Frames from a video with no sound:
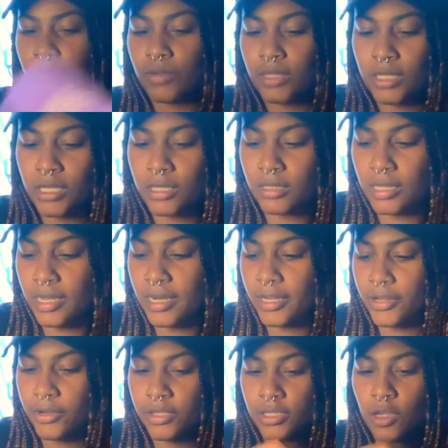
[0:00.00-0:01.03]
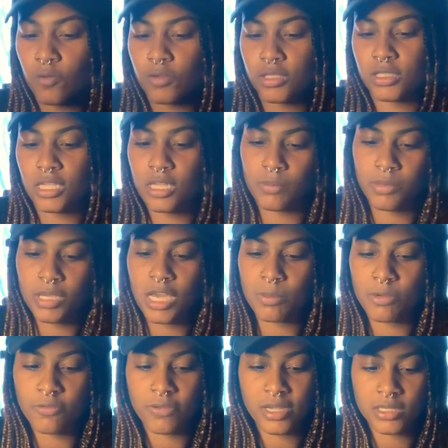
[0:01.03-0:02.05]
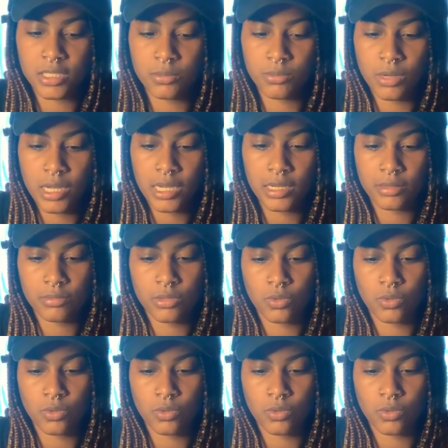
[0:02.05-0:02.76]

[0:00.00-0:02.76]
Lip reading: really letting your self-esteem become affected by